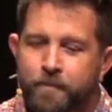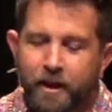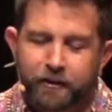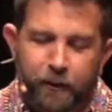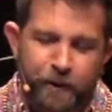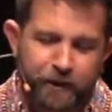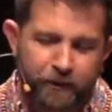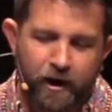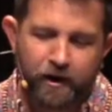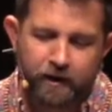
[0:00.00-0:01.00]
And so when I was
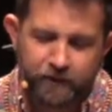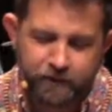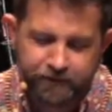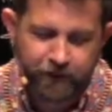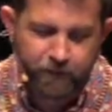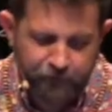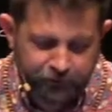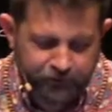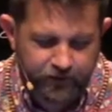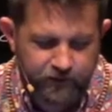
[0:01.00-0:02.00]
talking to Farmer
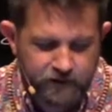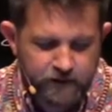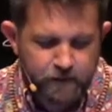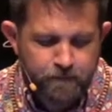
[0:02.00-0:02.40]
Phil,